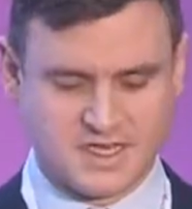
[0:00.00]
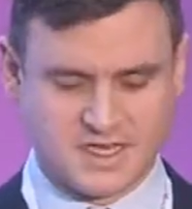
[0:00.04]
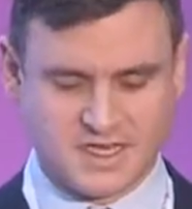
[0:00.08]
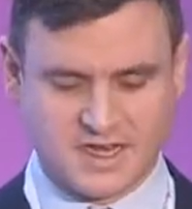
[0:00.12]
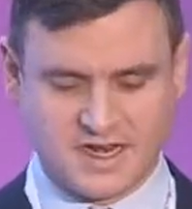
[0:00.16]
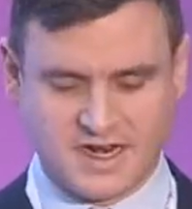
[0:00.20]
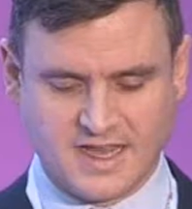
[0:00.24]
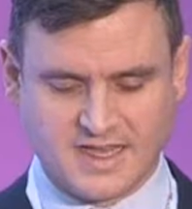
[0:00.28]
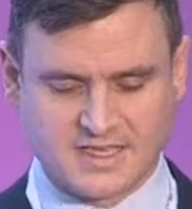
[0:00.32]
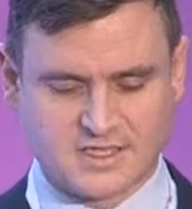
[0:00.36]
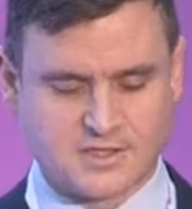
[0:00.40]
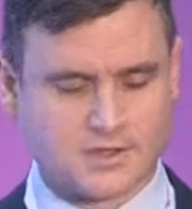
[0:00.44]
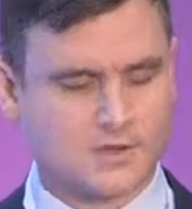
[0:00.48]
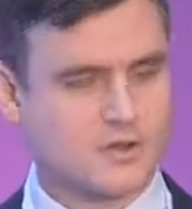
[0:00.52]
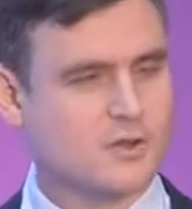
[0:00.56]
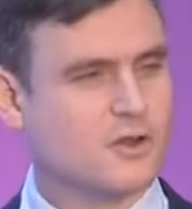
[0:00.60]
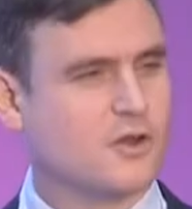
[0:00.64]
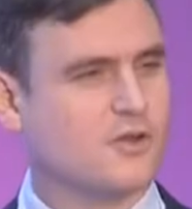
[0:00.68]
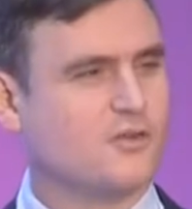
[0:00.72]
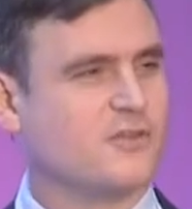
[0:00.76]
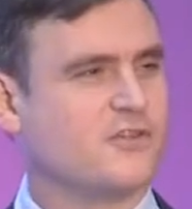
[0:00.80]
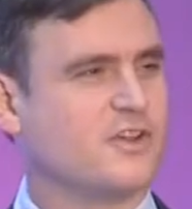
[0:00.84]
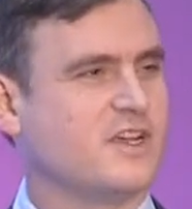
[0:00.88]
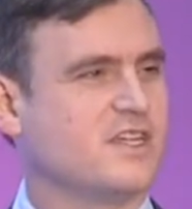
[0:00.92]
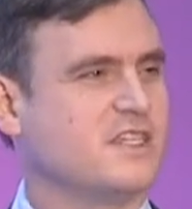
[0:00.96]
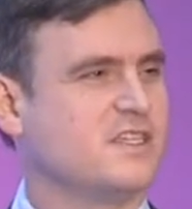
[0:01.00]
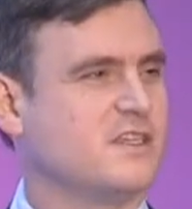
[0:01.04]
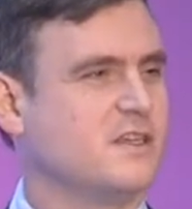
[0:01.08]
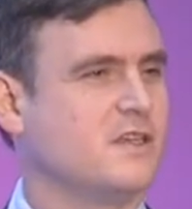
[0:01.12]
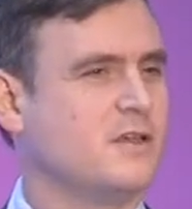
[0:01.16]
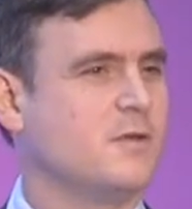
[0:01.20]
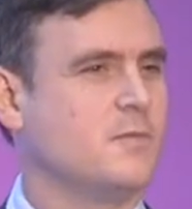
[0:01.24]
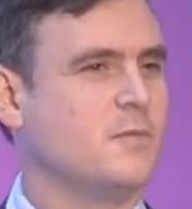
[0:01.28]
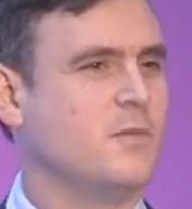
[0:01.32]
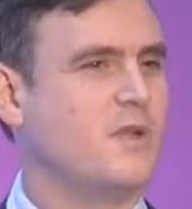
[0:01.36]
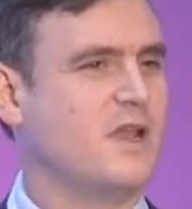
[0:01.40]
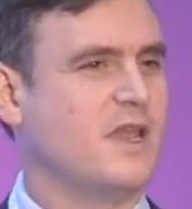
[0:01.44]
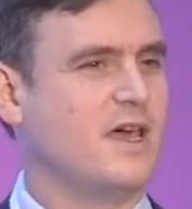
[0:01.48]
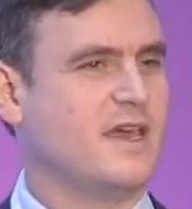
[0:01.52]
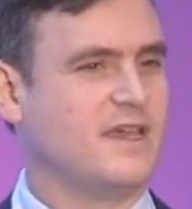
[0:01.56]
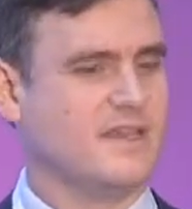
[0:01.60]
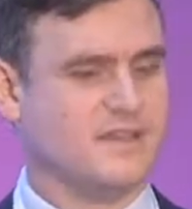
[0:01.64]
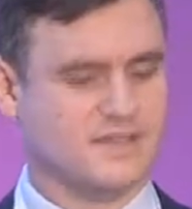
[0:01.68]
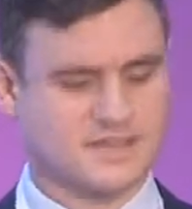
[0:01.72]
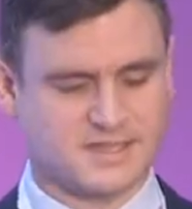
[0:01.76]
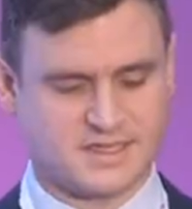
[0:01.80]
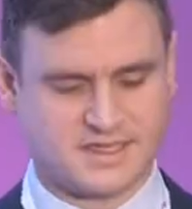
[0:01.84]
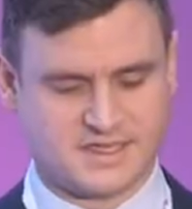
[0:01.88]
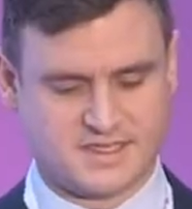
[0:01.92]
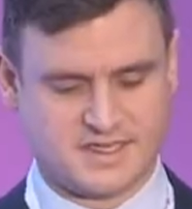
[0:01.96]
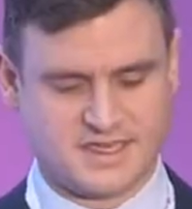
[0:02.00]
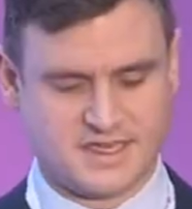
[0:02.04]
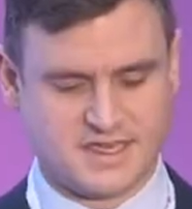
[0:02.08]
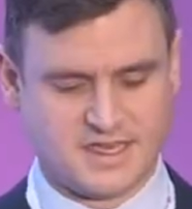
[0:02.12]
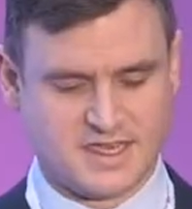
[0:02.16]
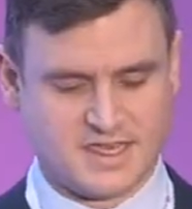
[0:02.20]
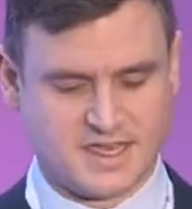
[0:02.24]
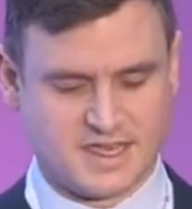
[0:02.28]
and less on contracts and compliance.